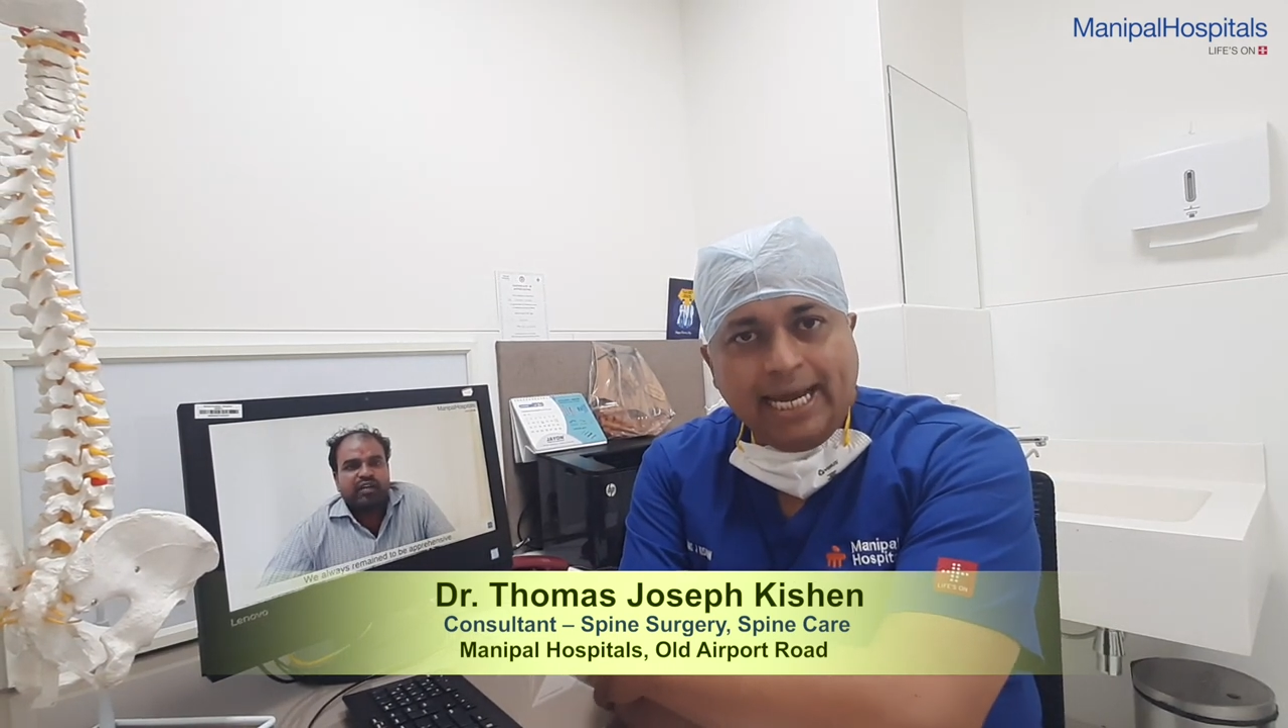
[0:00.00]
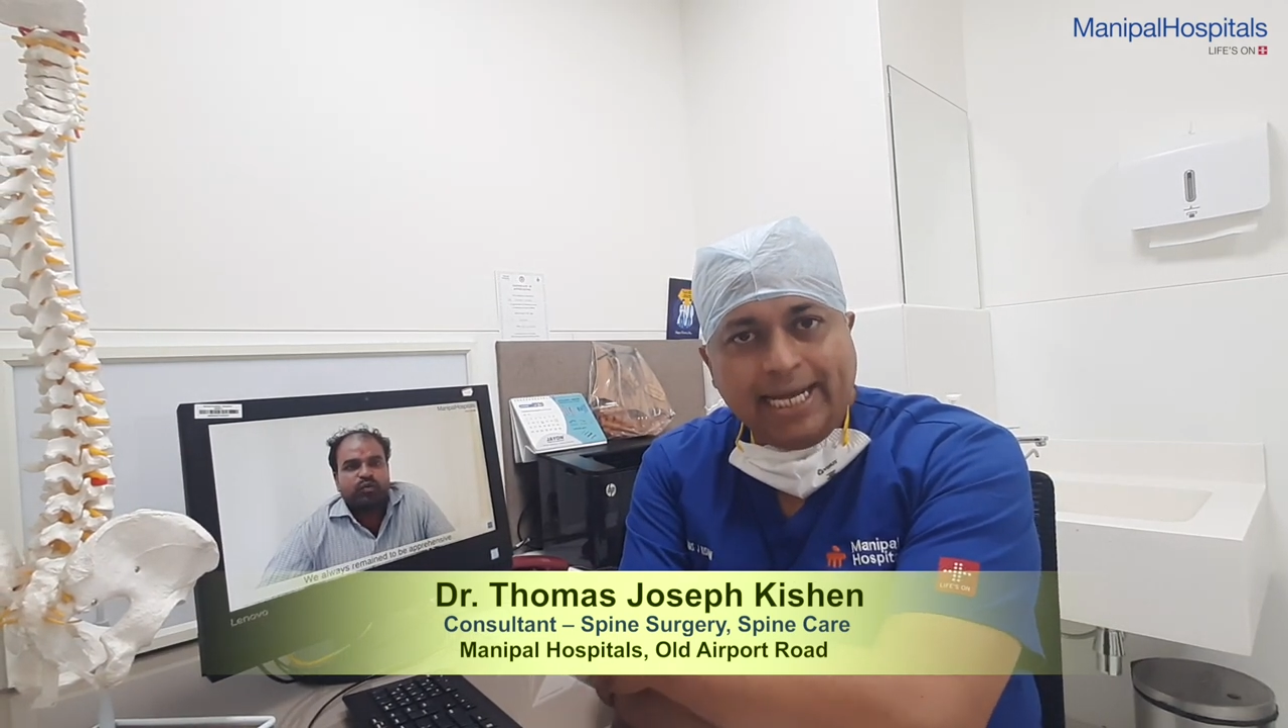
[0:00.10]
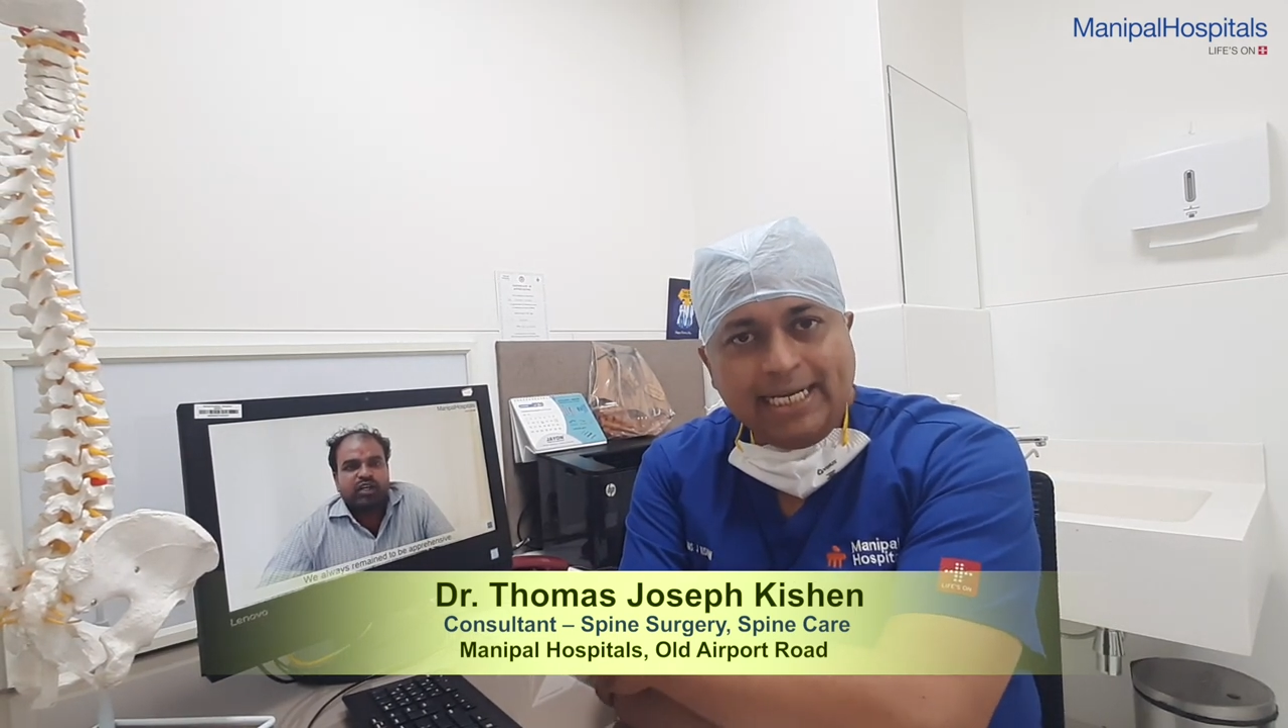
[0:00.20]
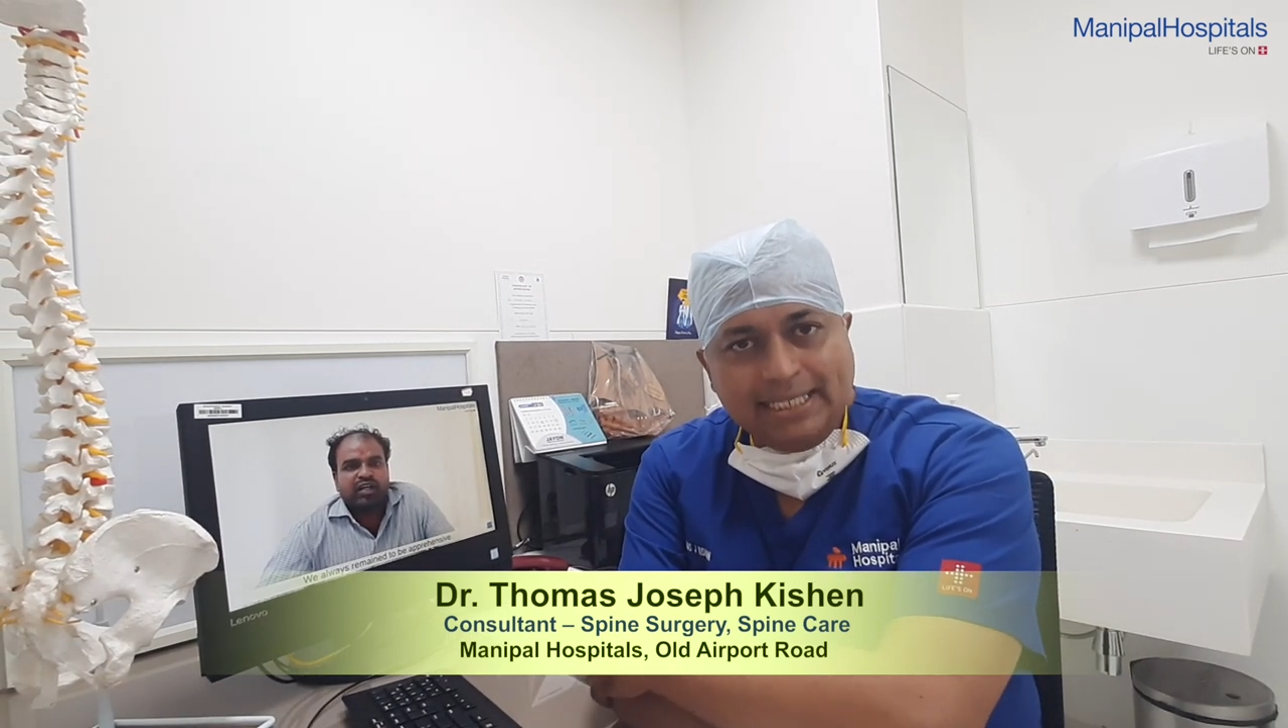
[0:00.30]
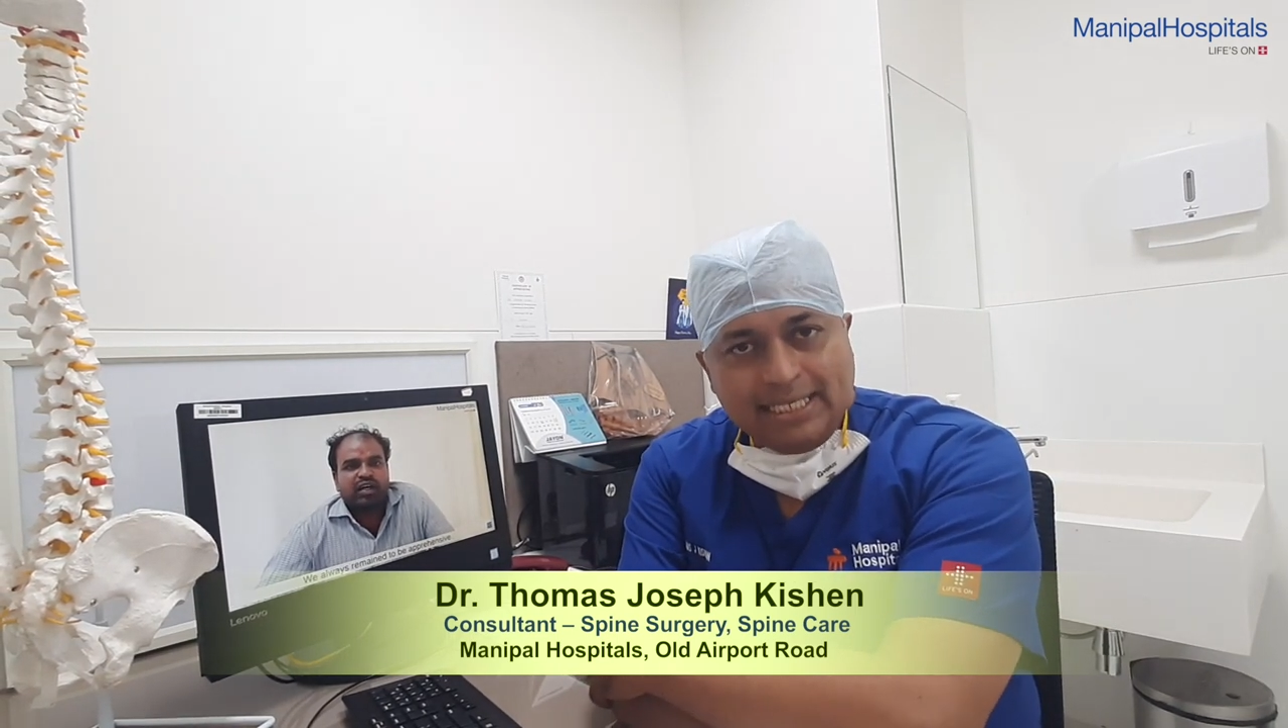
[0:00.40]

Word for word: and in the